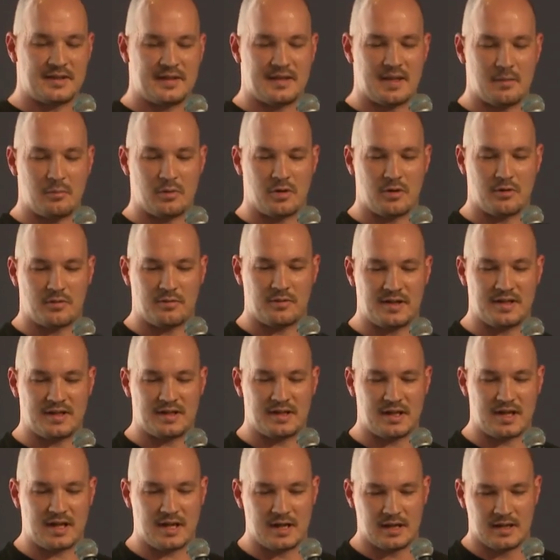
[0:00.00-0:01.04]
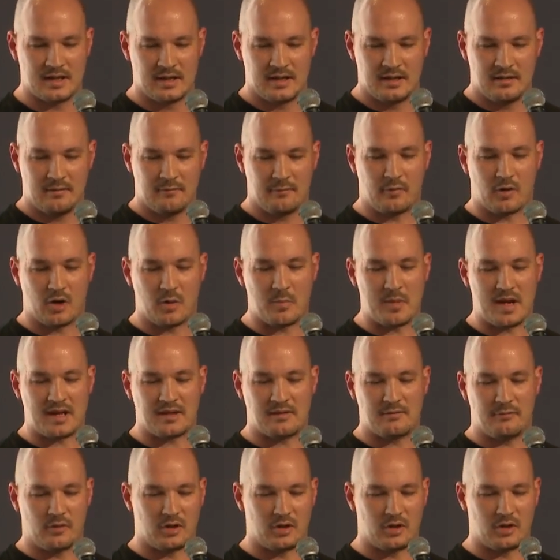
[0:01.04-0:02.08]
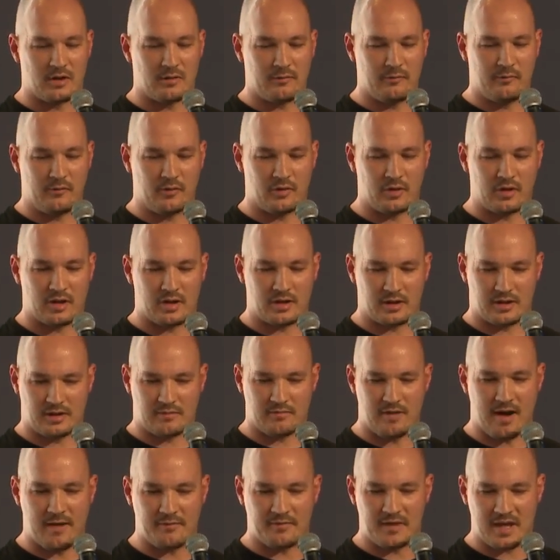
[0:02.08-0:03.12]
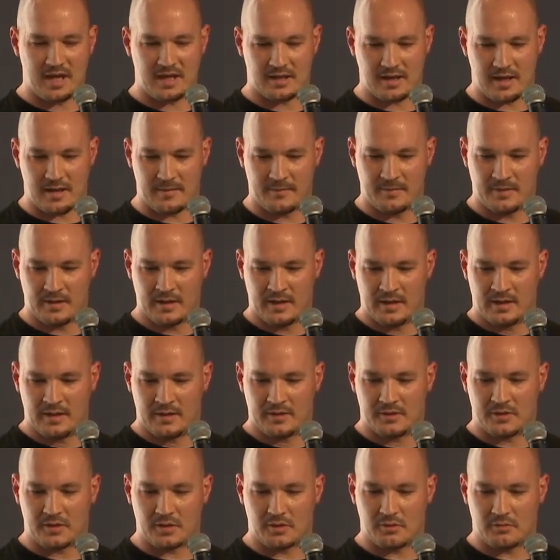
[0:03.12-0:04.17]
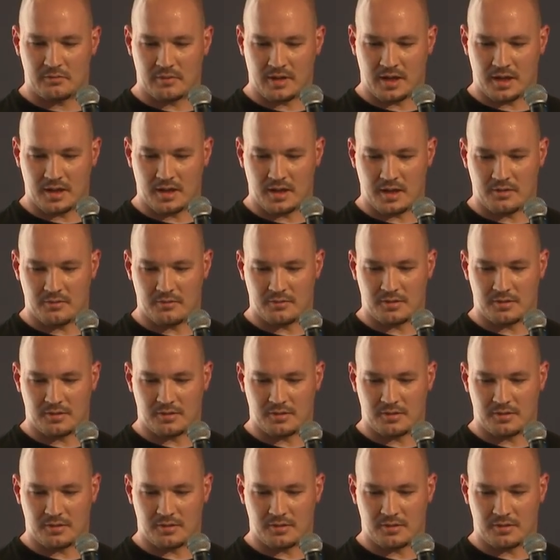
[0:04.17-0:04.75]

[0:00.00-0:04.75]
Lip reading: W3C format for graph data. So what did I do